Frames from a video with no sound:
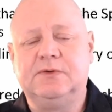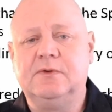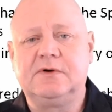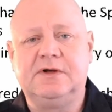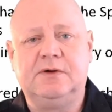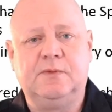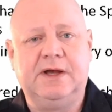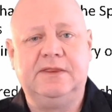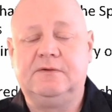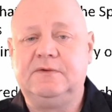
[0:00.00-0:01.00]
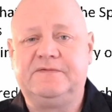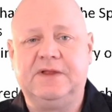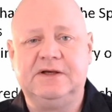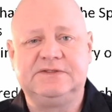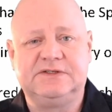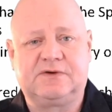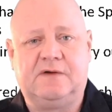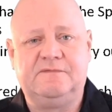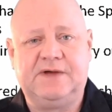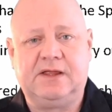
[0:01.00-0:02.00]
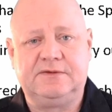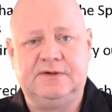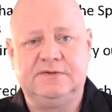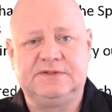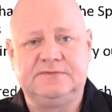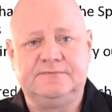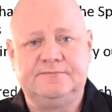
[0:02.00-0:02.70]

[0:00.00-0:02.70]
work in a way that reflects the Scrum values.